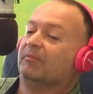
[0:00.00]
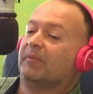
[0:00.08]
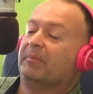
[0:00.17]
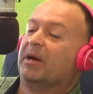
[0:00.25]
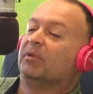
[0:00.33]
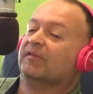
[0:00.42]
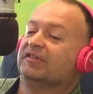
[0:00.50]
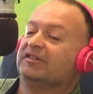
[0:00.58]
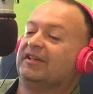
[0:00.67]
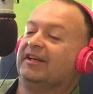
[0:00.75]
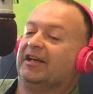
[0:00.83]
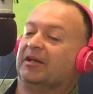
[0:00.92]
member of his
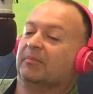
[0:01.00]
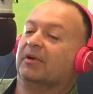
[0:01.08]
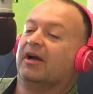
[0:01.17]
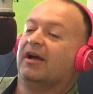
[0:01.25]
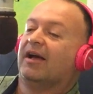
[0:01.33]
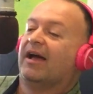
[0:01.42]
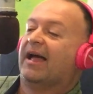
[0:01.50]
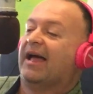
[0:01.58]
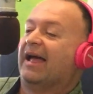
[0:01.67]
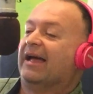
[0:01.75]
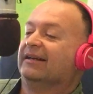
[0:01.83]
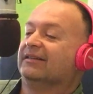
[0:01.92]
team,
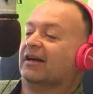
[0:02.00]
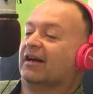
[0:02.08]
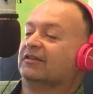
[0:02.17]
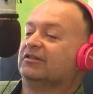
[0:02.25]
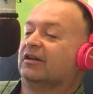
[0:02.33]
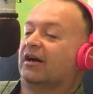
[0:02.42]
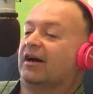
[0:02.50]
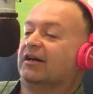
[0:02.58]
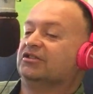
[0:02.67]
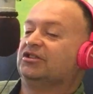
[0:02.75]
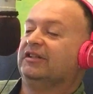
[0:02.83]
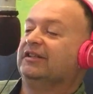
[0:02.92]
and
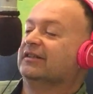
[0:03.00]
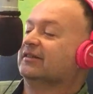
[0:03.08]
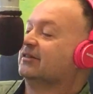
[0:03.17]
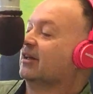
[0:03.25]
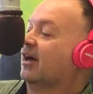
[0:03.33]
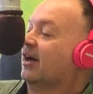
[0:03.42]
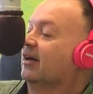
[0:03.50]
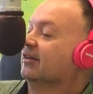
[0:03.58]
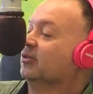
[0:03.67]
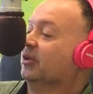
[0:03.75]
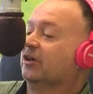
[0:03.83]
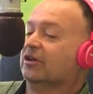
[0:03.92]
she is
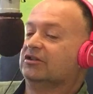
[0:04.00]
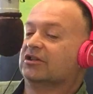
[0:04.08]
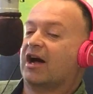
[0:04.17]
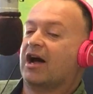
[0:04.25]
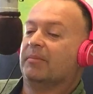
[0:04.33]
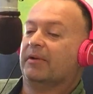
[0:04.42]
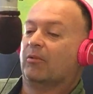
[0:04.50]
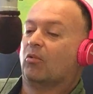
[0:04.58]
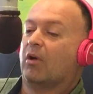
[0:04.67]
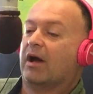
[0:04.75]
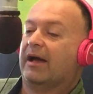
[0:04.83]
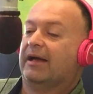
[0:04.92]
doing a good job,
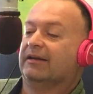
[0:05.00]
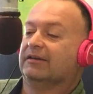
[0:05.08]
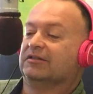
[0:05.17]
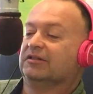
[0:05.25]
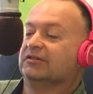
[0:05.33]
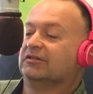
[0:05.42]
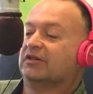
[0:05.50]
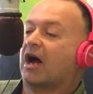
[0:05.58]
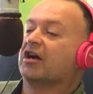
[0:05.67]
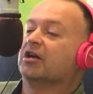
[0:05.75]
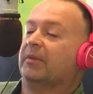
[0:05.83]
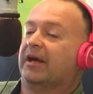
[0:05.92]
and she's
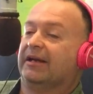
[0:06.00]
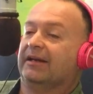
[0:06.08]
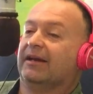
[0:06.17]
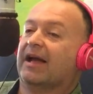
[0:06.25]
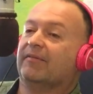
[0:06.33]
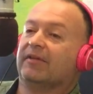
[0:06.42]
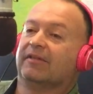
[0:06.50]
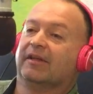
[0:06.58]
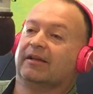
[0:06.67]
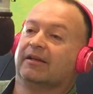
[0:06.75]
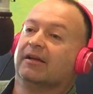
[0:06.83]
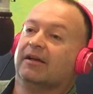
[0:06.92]
documenting
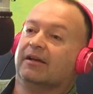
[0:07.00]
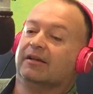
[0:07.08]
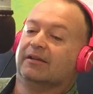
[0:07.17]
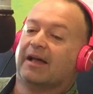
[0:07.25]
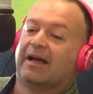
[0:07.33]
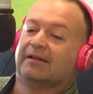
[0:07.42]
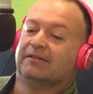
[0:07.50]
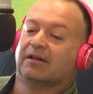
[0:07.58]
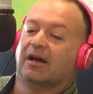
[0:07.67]
everything that